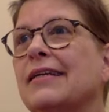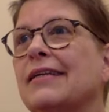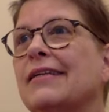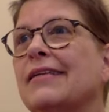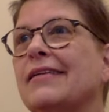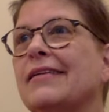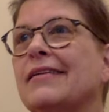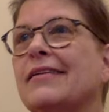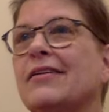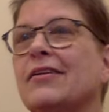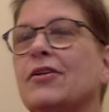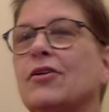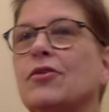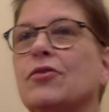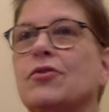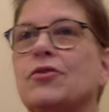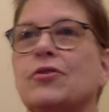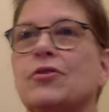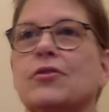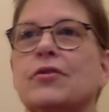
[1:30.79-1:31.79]
in
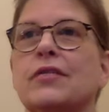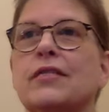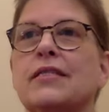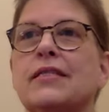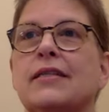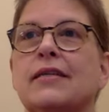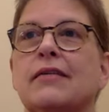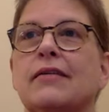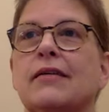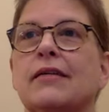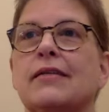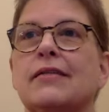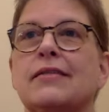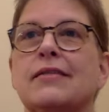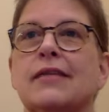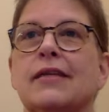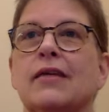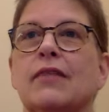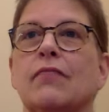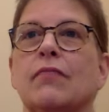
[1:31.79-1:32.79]
you know tourist
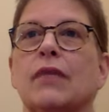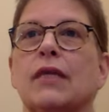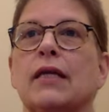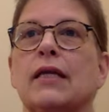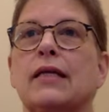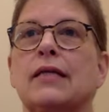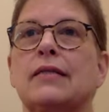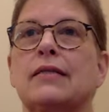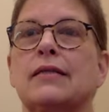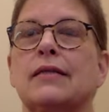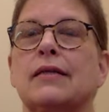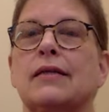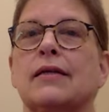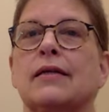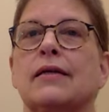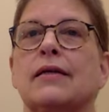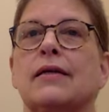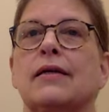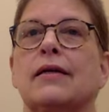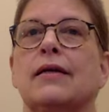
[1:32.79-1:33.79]
areas that have
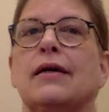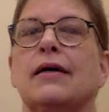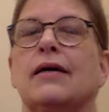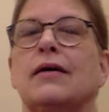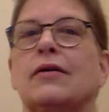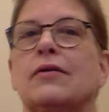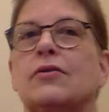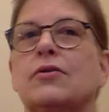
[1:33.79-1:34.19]
monkeys that